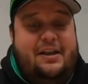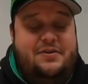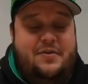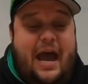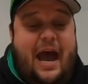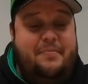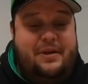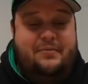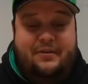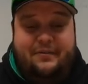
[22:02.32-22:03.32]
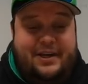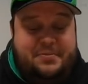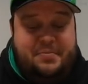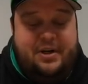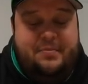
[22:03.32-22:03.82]
too happy with
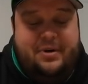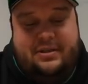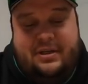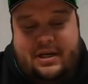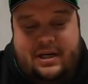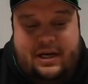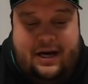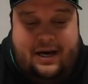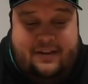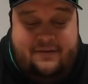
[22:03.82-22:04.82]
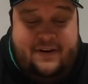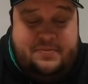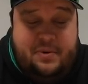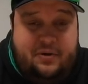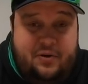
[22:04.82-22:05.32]
Facebook, but the
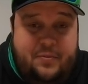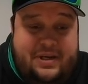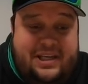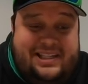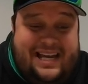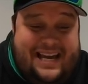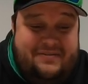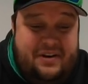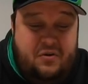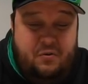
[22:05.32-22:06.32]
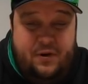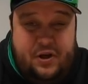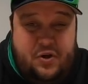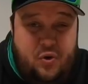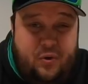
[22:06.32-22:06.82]
Facebook group is kind of a
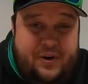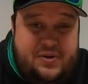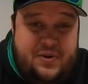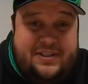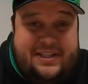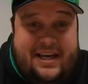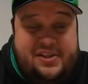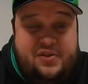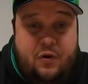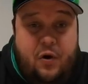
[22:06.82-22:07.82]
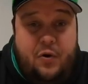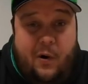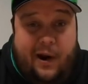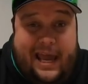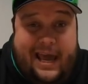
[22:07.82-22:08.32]
really cool resource that has grown
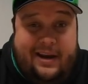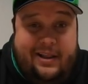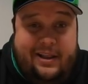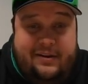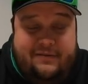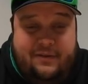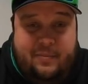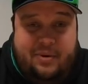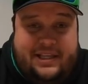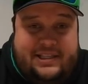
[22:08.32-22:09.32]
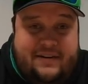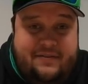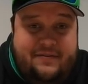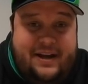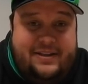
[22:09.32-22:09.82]
organically for the Plane
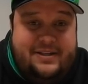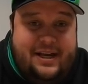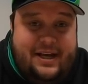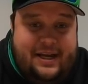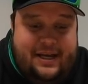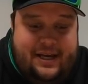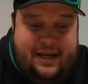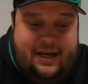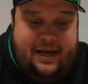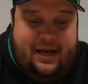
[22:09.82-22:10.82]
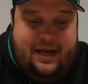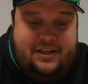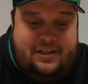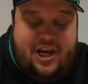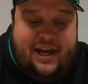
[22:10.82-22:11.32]
Saver fans.
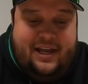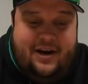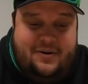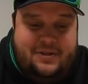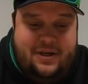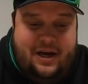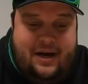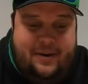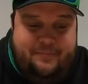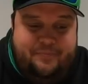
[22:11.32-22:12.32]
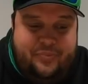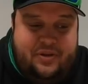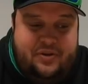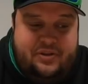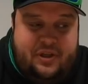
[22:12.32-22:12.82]
Check it out.
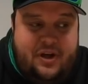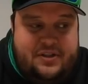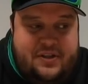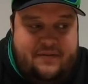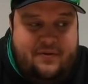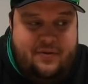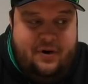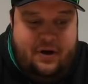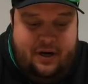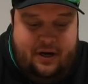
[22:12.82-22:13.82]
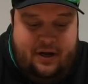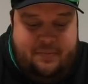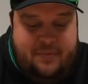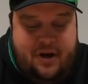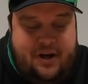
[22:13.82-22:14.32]
There's a lot of stuff going on.
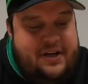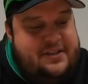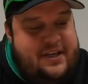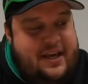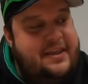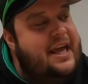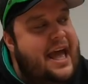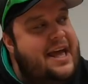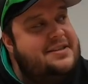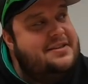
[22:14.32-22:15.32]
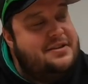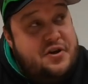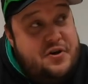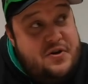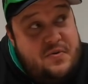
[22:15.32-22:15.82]
I'm not going to say the
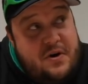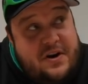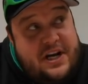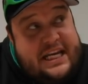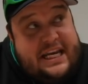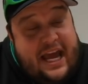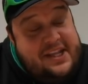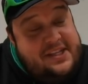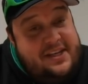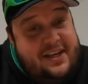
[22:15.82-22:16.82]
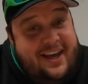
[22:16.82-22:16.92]
S2 word yet,